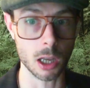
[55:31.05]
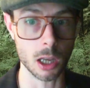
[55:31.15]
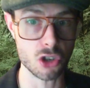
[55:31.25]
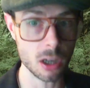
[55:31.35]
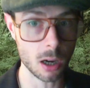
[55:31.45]

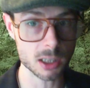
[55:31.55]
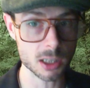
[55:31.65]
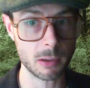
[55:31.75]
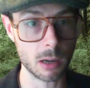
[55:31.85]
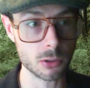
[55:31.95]
And she talks
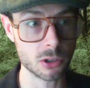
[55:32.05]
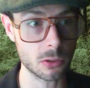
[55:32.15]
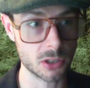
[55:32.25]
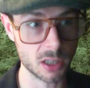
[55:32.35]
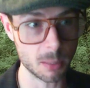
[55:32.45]
about how
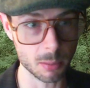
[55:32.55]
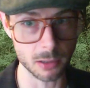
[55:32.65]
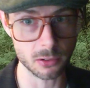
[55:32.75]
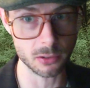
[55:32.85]
certain supplements,